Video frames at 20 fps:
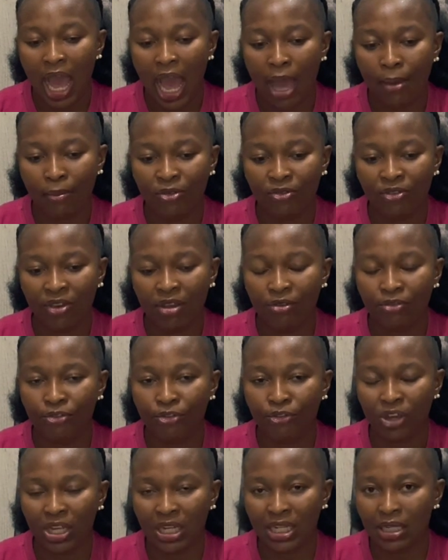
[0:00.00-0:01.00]
I'm a very
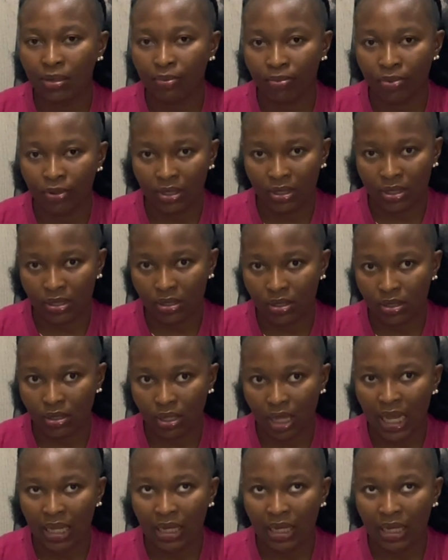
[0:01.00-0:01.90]
friendly person,